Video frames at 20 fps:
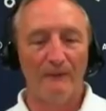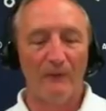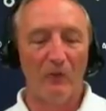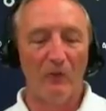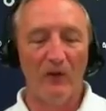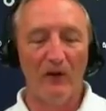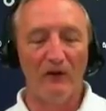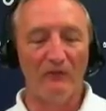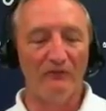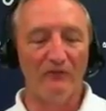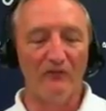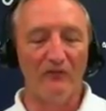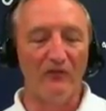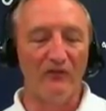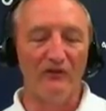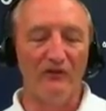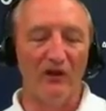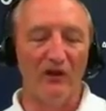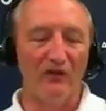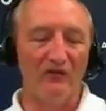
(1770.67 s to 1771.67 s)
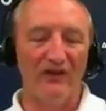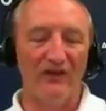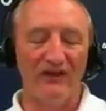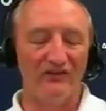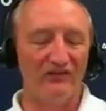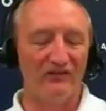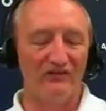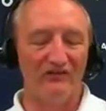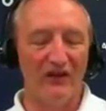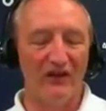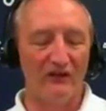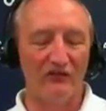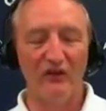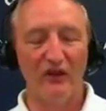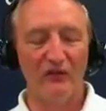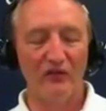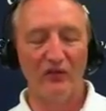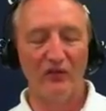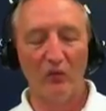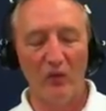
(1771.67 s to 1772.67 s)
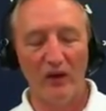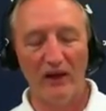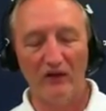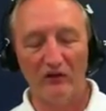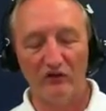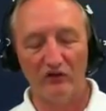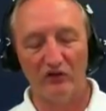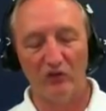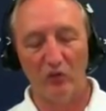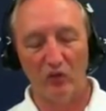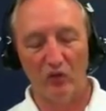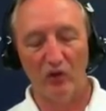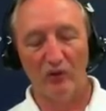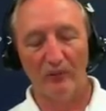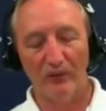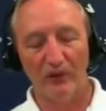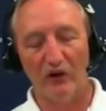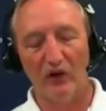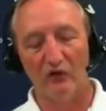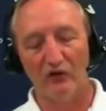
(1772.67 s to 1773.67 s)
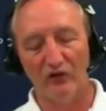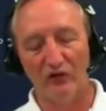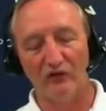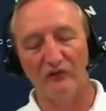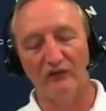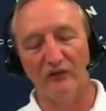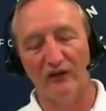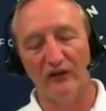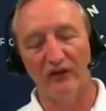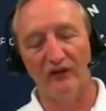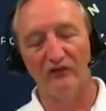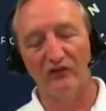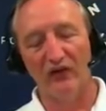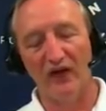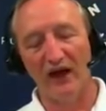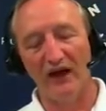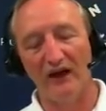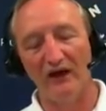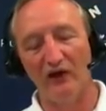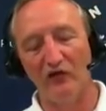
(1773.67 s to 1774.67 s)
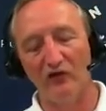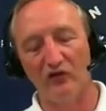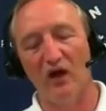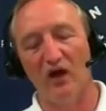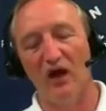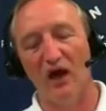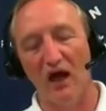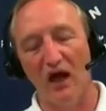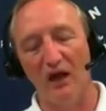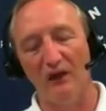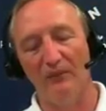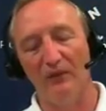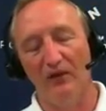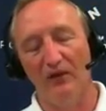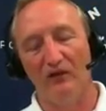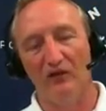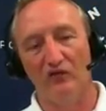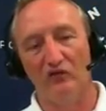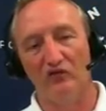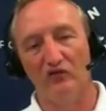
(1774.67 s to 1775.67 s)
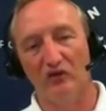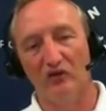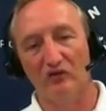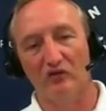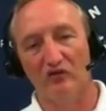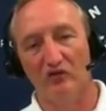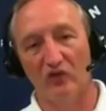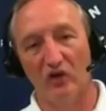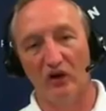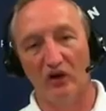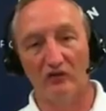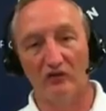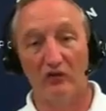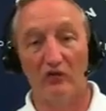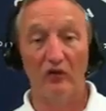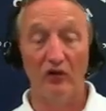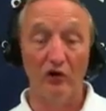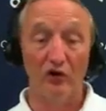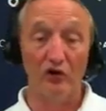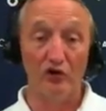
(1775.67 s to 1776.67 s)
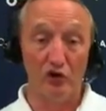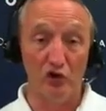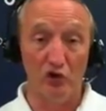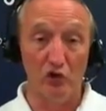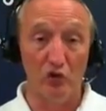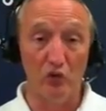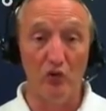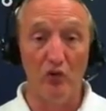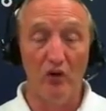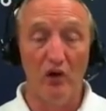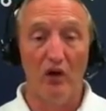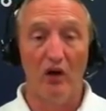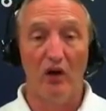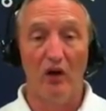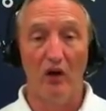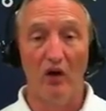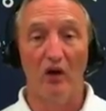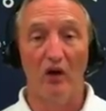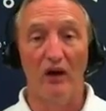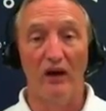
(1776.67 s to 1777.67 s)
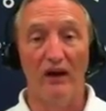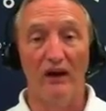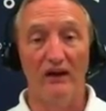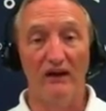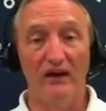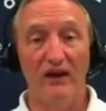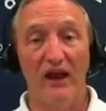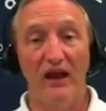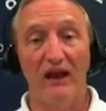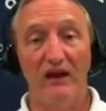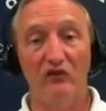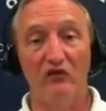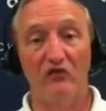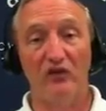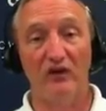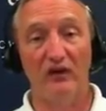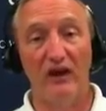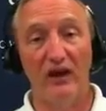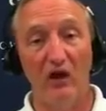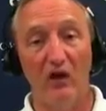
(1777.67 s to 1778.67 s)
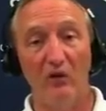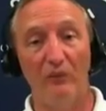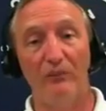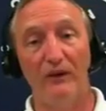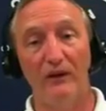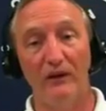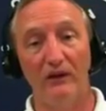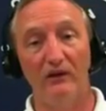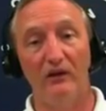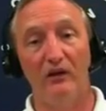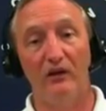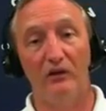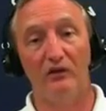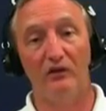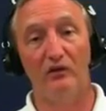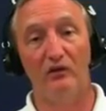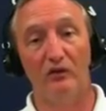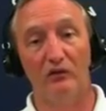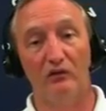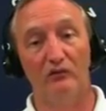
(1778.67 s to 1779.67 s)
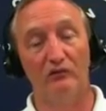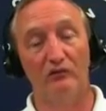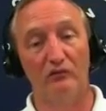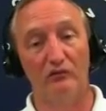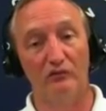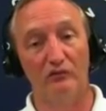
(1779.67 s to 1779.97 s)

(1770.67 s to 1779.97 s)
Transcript: Well, that's not the way it should work, because it's the entire time that your instructor or you are engaged in helping the